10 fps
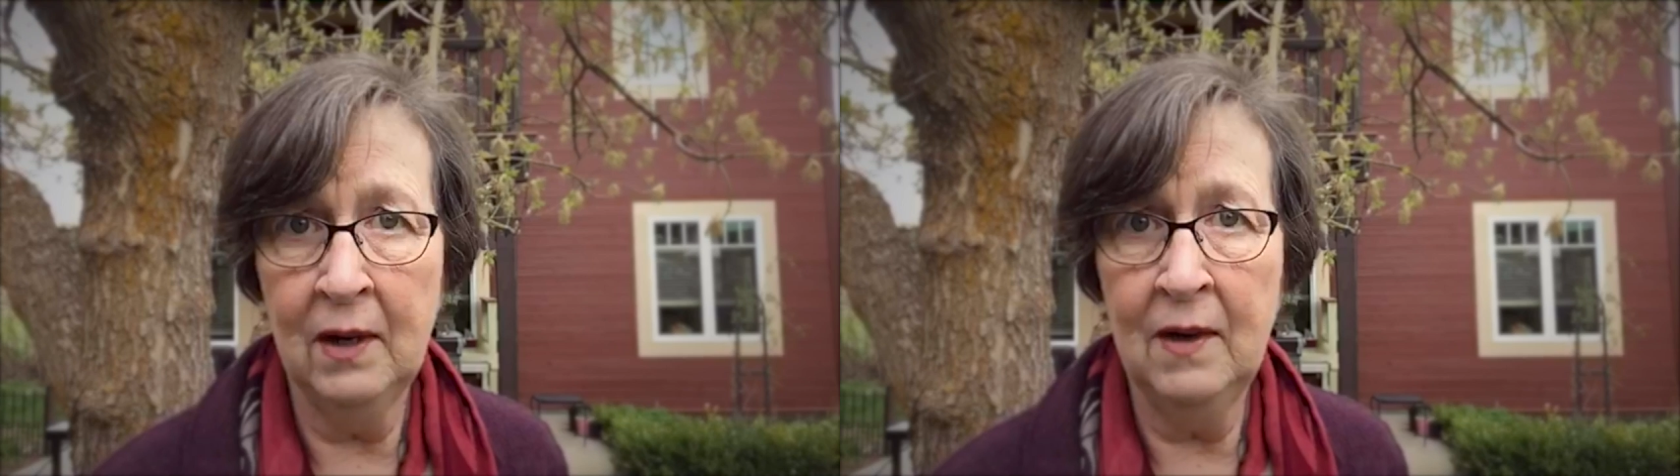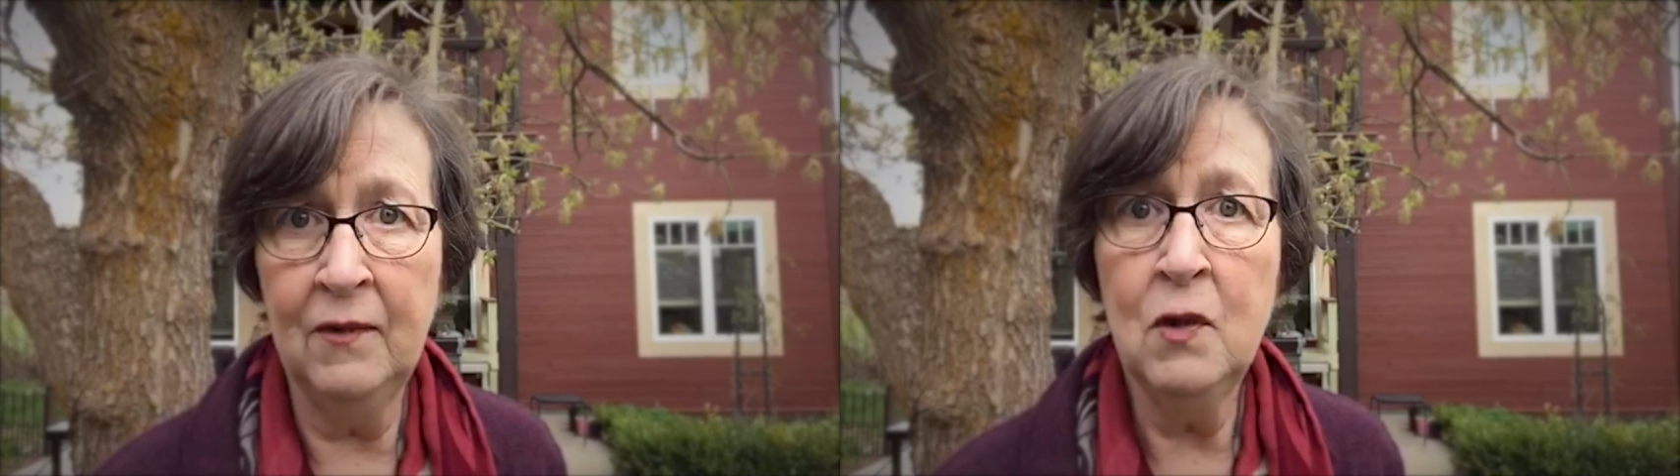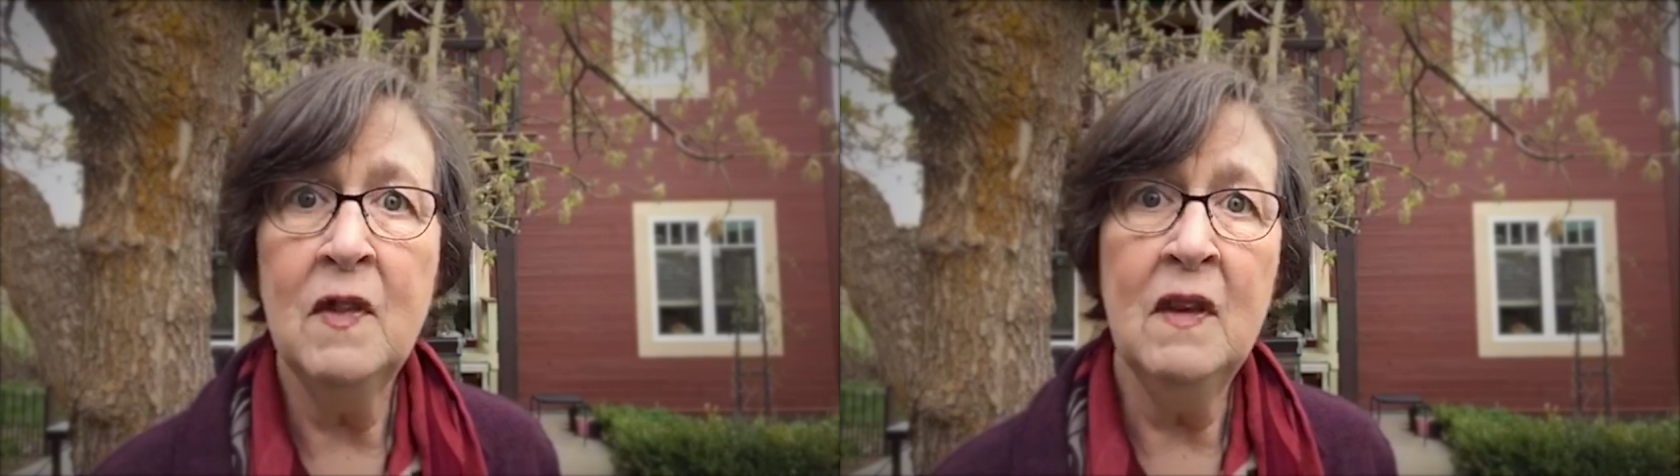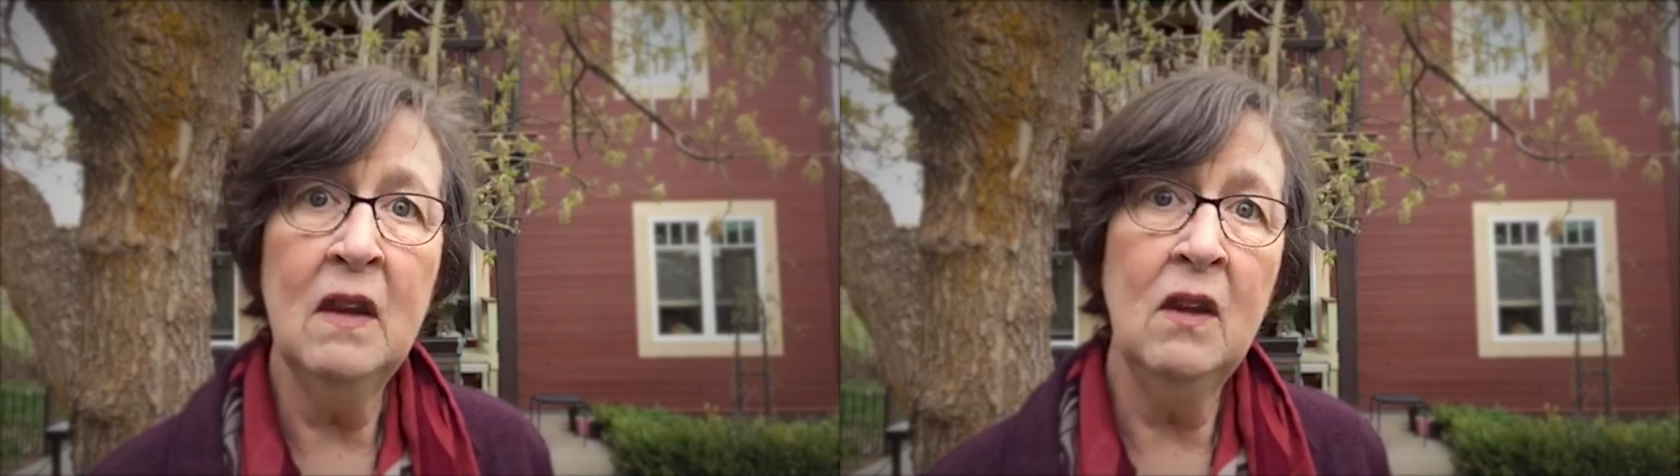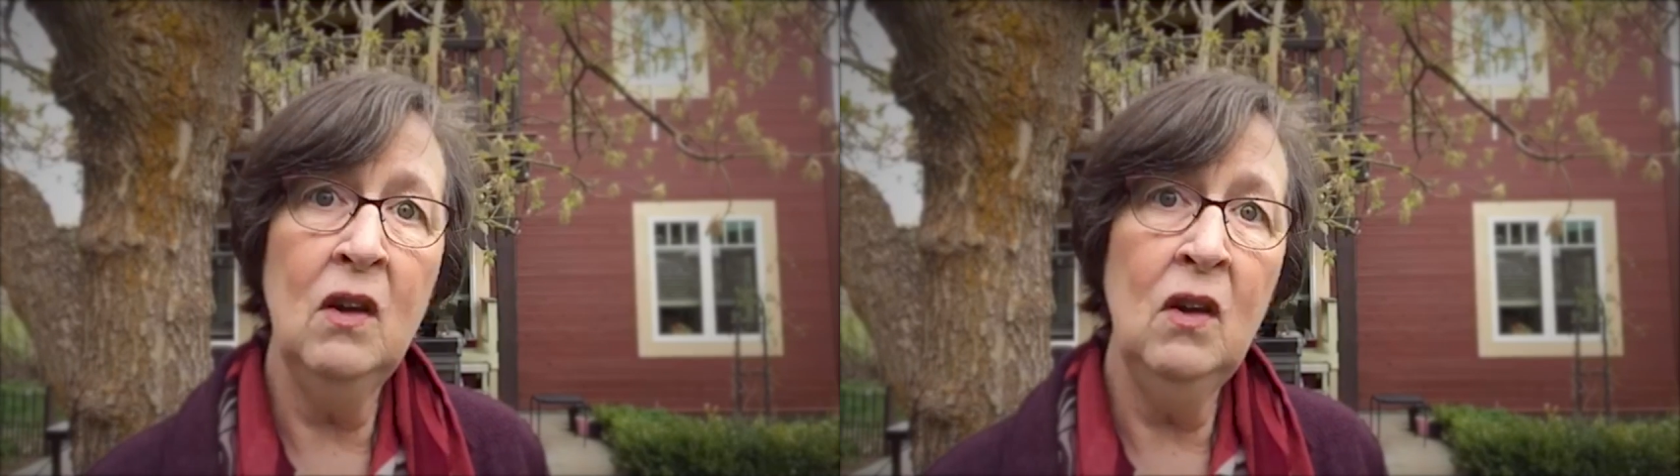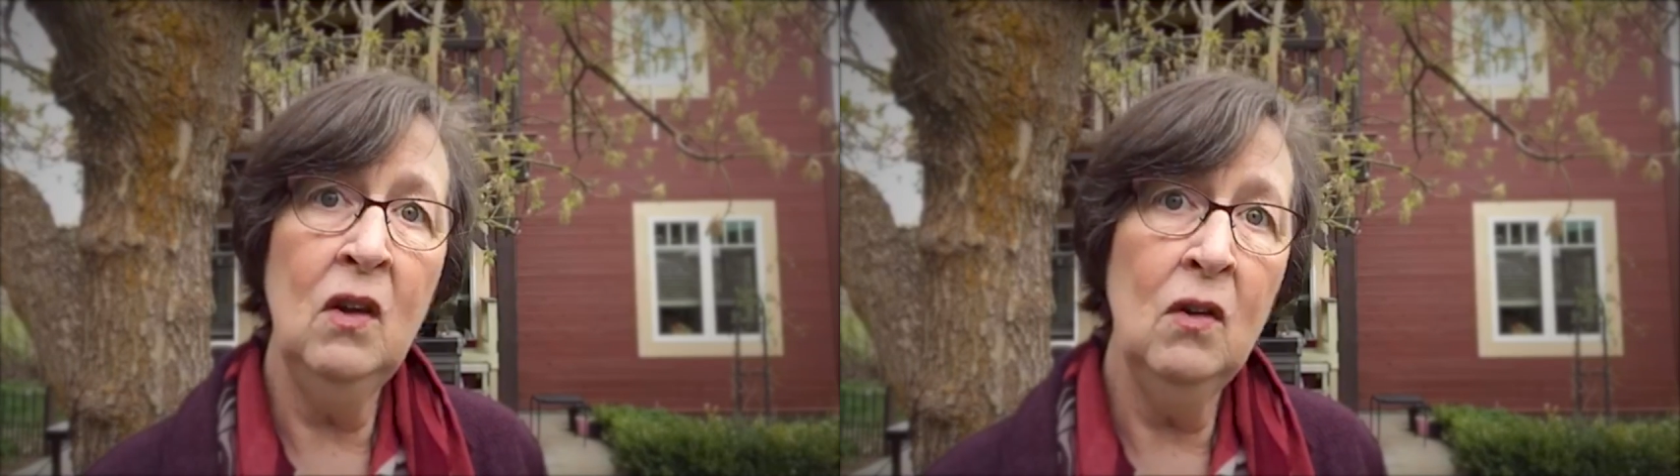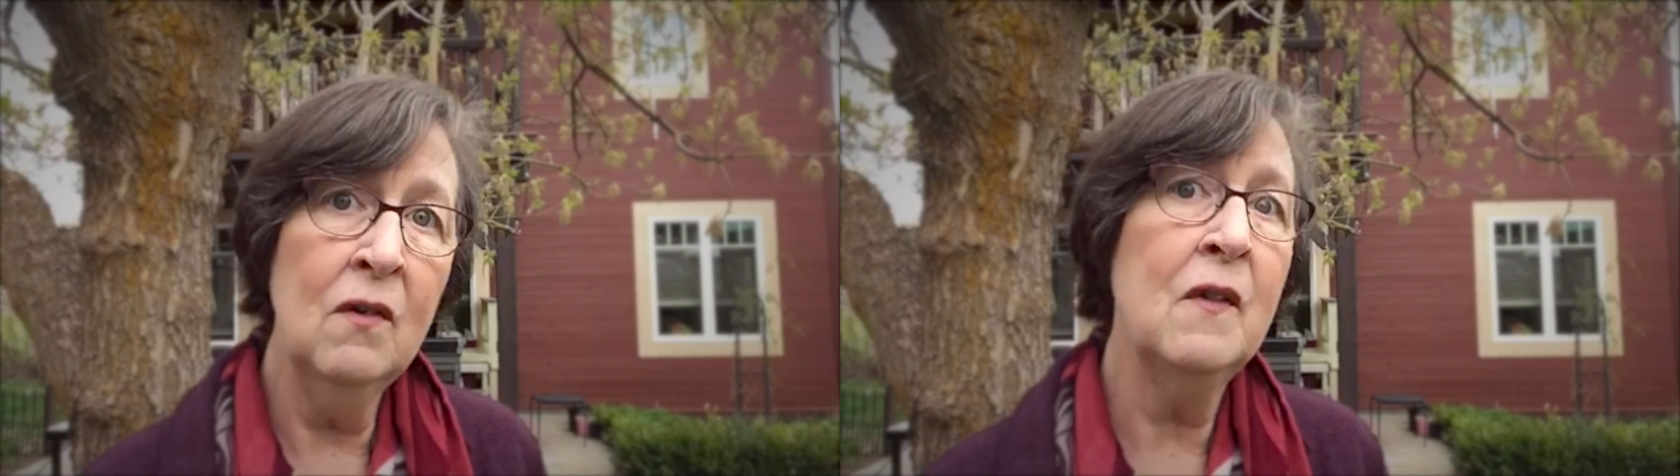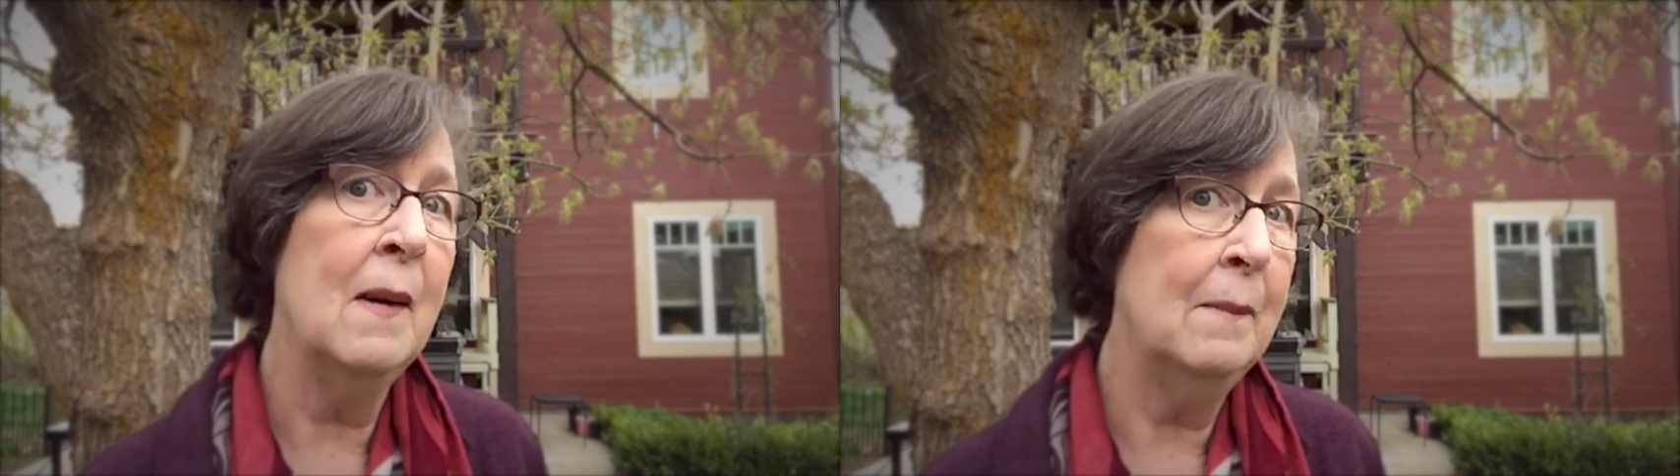and if you think
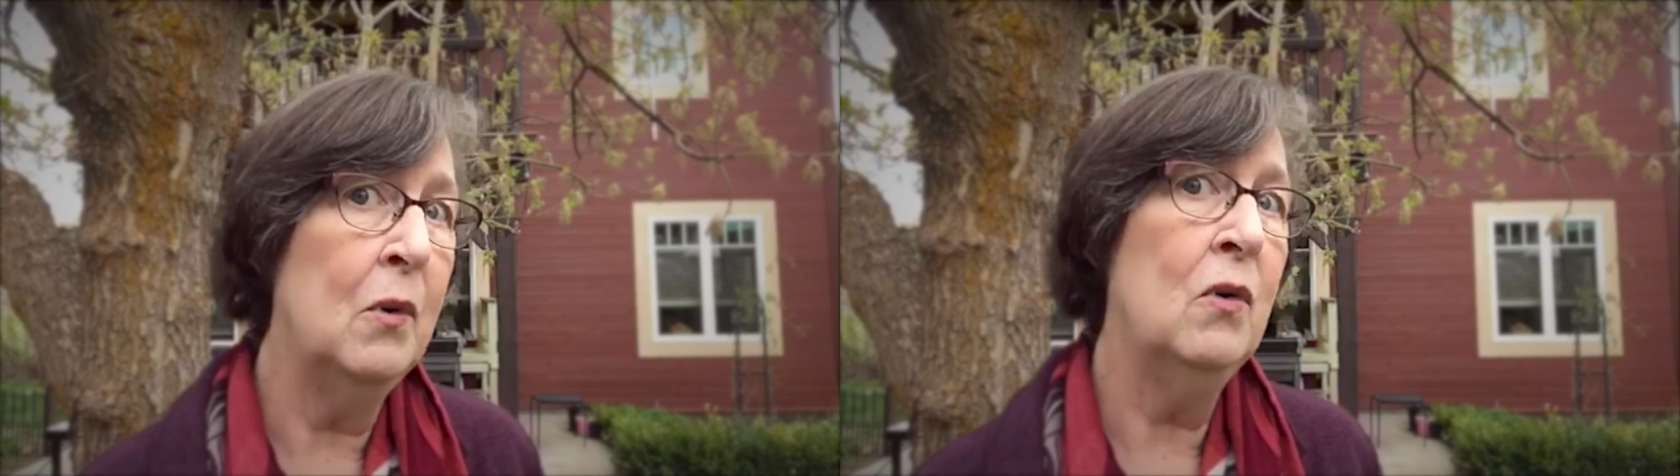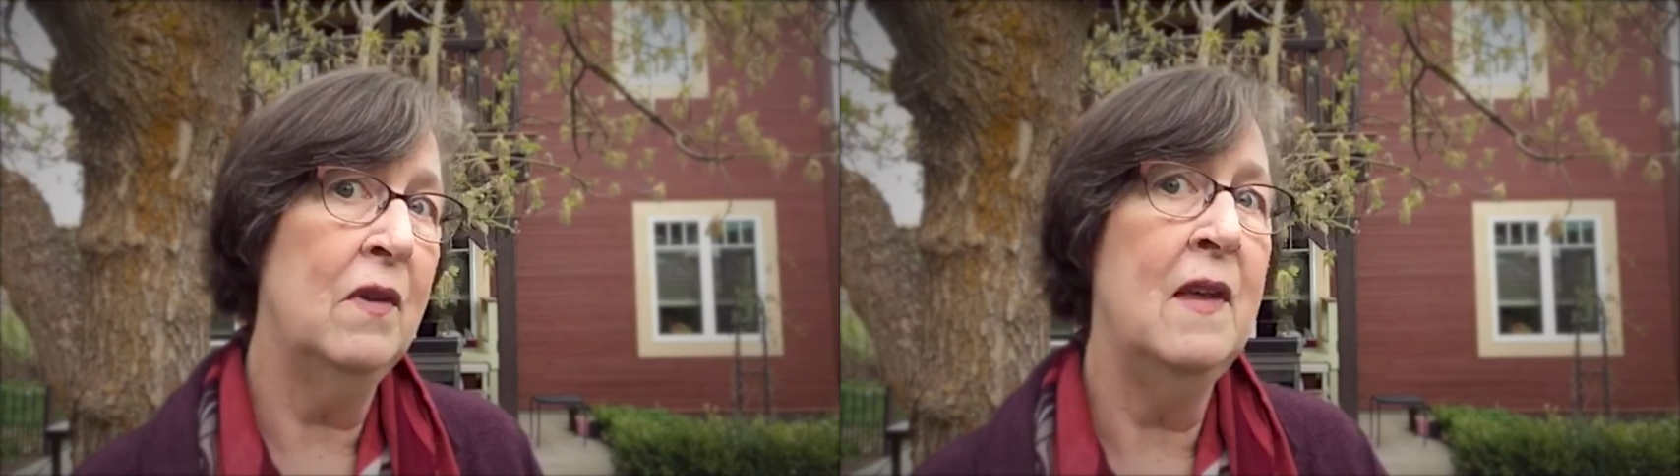you've got more